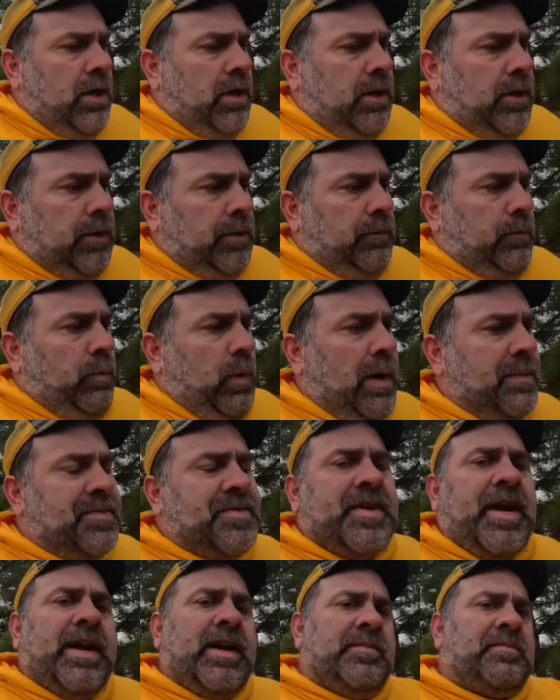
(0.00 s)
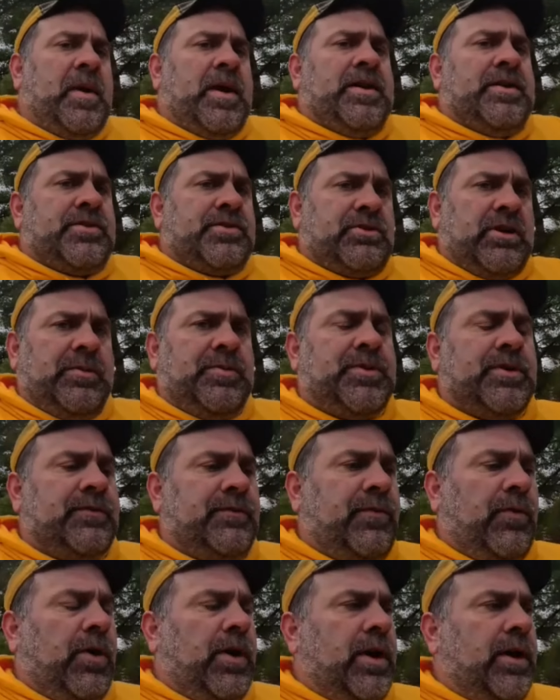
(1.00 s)
um, website in my
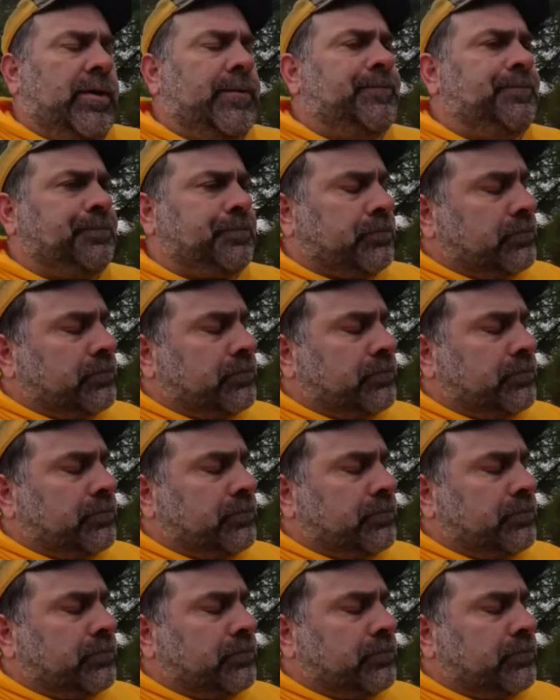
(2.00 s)
description for you.